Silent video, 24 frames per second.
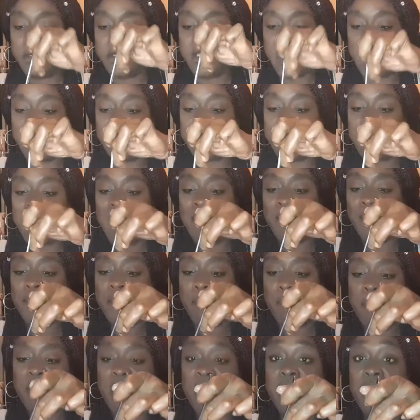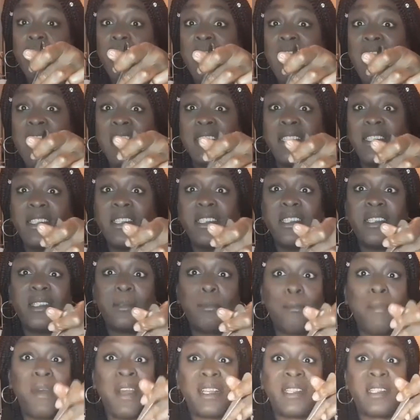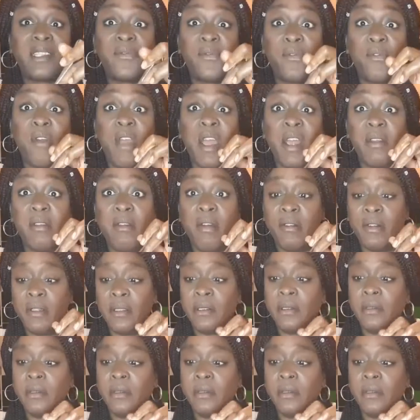Doesn't have to be your ex's best friend